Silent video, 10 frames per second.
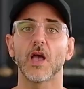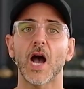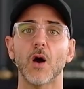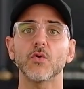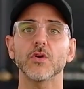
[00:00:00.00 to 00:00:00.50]

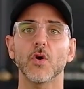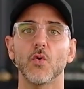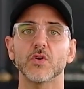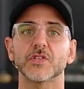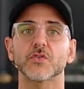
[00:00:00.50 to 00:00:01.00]
Our
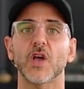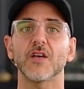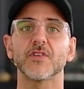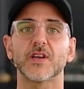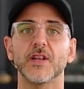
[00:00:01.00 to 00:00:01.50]
goal is to have
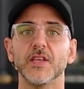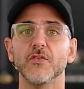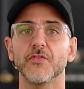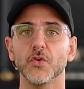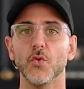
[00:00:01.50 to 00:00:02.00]
a clear
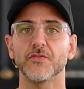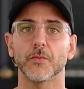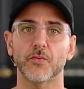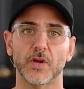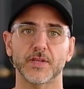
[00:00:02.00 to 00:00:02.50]
view of the
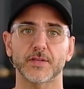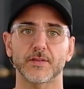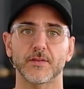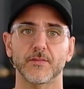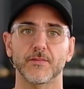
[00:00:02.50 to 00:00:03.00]
product.